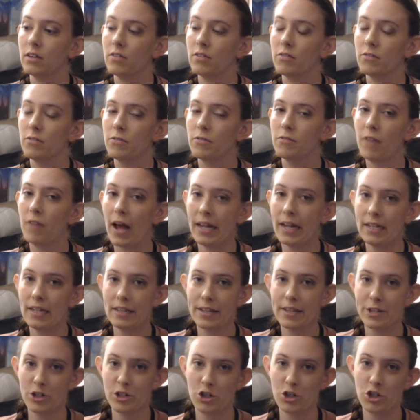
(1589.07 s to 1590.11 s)
find
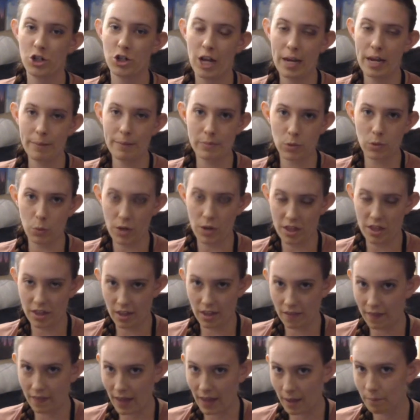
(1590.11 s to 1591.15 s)
the shapes
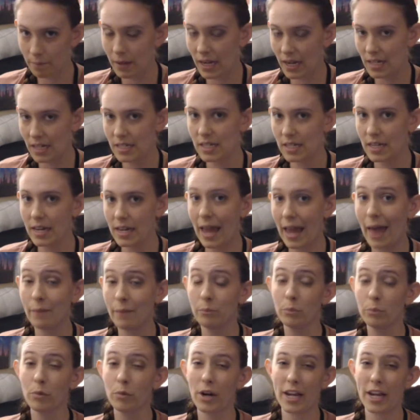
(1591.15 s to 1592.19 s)
within that painting
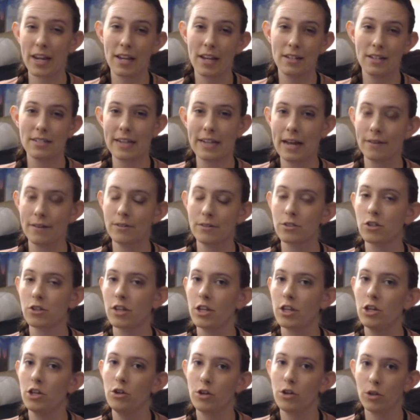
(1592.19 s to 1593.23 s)
and break it down so
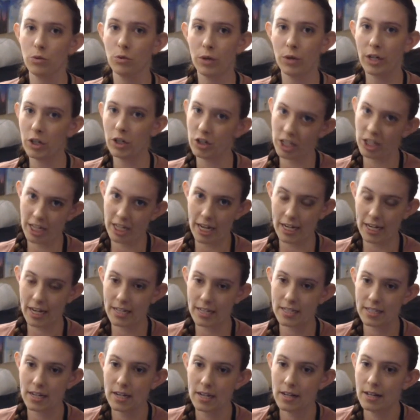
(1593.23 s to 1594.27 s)
that you could recreate
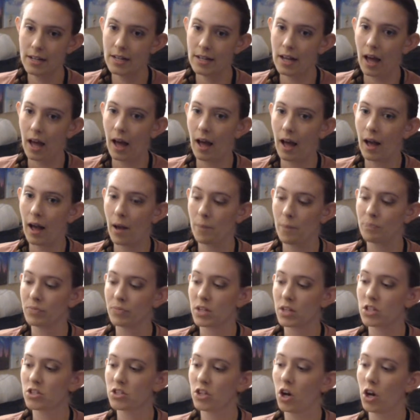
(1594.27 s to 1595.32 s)
it.
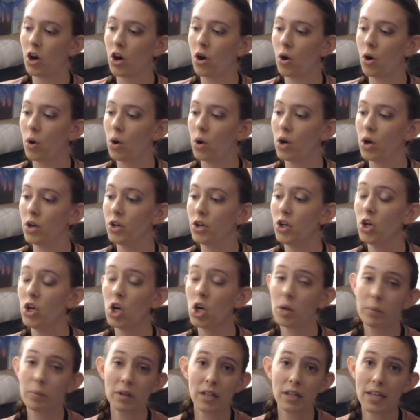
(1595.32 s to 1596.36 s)
So
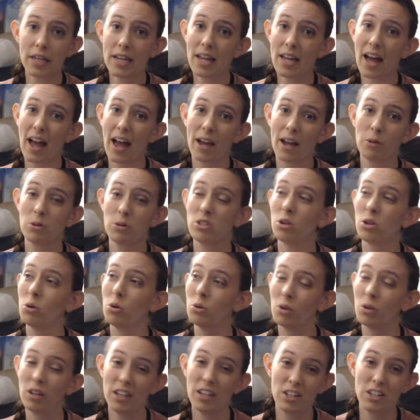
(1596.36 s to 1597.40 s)
normally I would
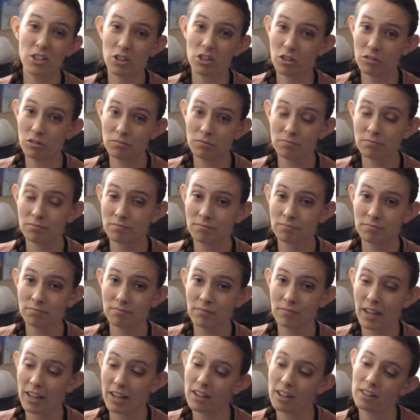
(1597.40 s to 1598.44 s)
totally do
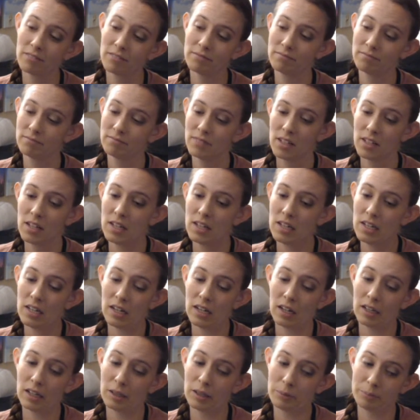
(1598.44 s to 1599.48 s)
like
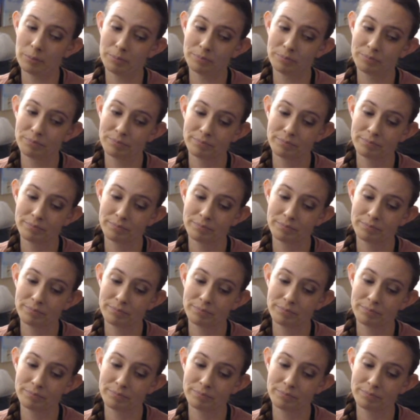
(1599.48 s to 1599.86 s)
a